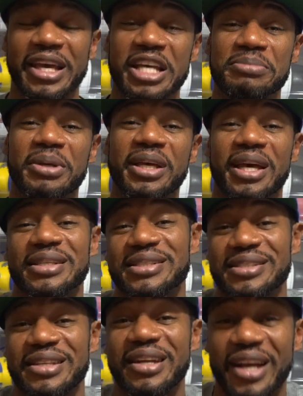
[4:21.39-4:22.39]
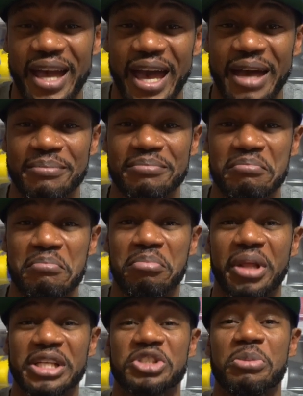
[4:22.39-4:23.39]
It's because Sneaker App
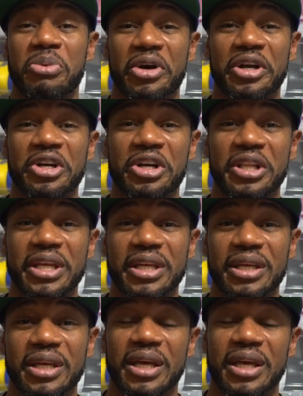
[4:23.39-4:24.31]
blessed your boy early.